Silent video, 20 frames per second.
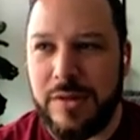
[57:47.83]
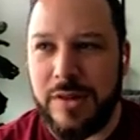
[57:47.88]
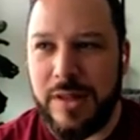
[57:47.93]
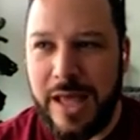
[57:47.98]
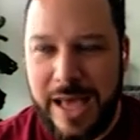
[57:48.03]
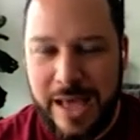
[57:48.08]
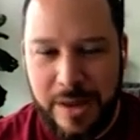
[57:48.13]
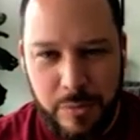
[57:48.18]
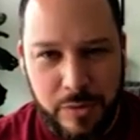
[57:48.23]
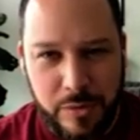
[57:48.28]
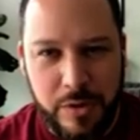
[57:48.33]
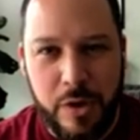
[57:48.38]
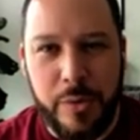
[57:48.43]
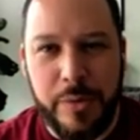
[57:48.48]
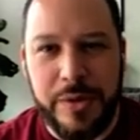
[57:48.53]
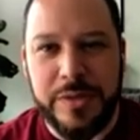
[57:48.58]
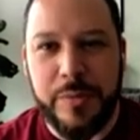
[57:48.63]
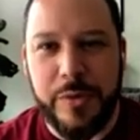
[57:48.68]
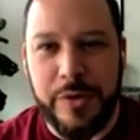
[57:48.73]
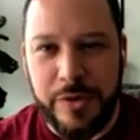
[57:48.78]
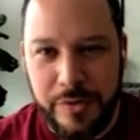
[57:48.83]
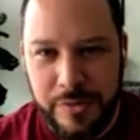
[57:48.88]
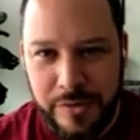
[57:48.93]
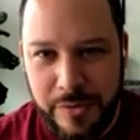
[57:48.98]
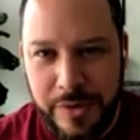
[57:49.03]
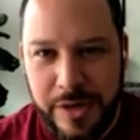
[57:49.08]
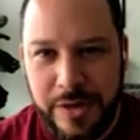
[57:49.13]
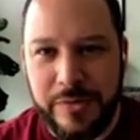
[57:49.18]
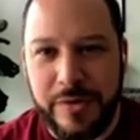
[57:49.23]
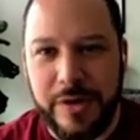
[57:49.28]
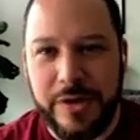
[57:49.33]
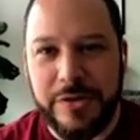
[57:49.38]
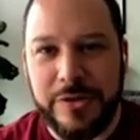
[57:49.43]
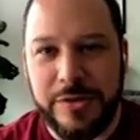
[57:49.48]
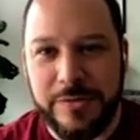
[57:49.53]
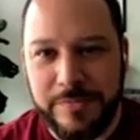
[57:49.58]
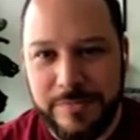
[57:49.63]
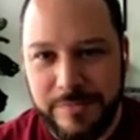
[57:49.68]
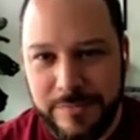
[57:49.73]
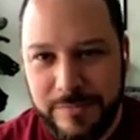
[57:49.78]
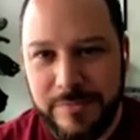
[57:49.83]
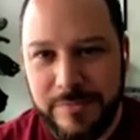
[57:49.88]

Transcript: that will always point you in the right direction.